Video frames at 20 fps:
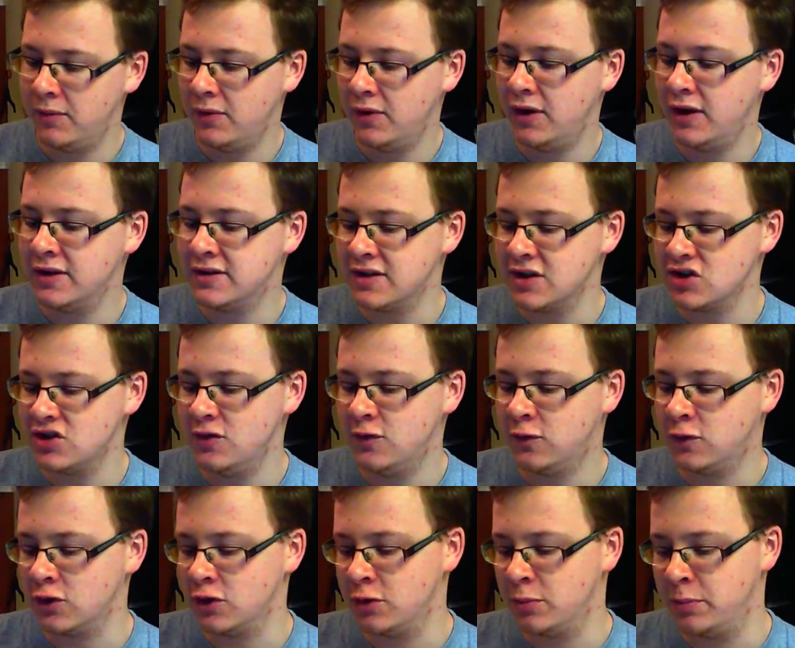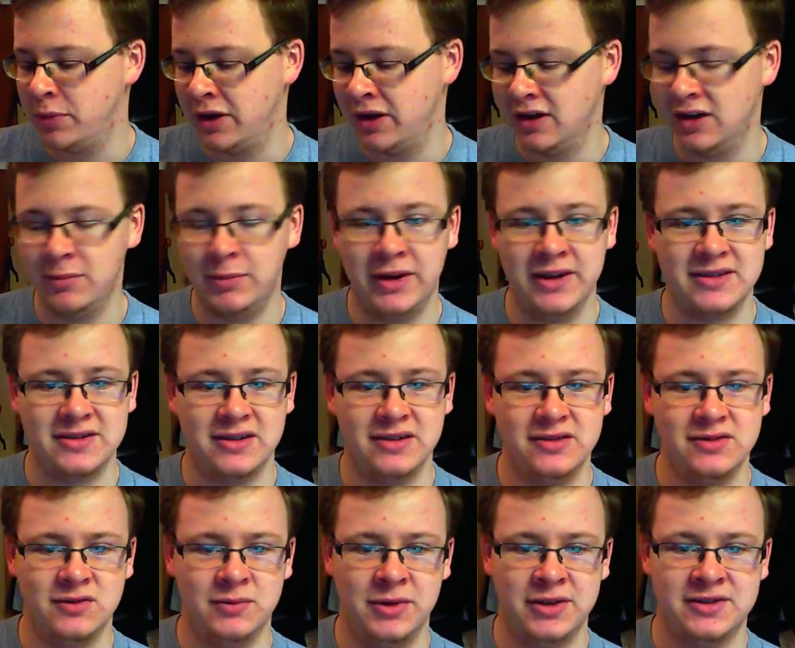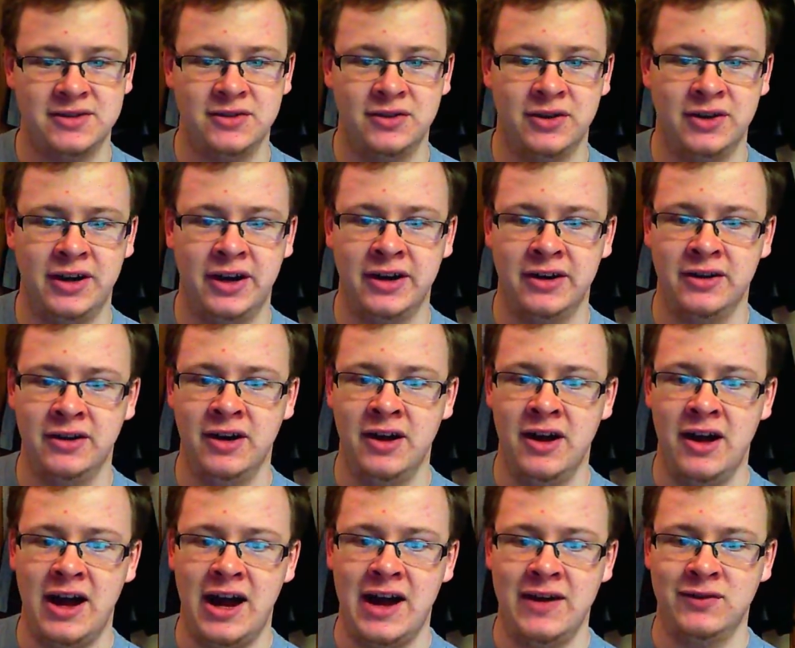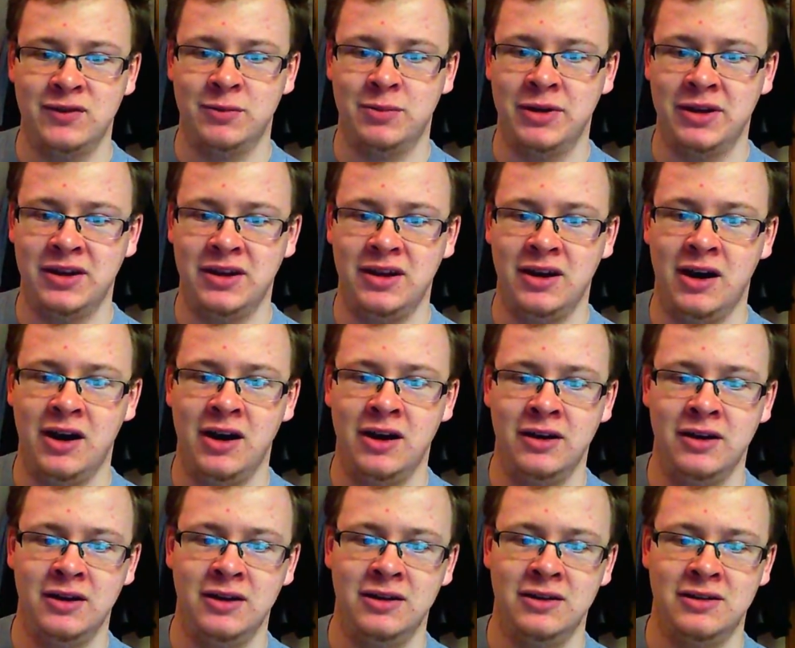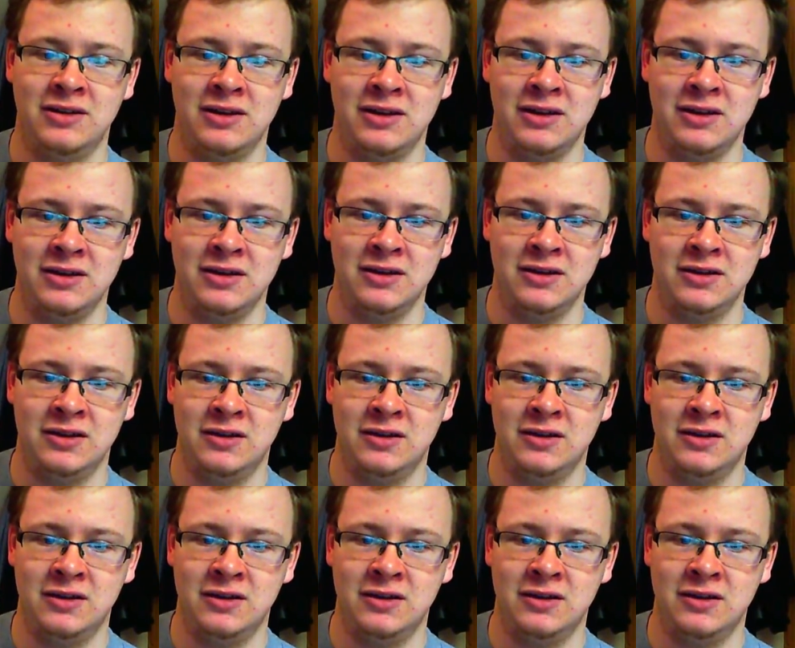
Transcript: it's actually for your pinky basically. So basically, you can either have your pinky on the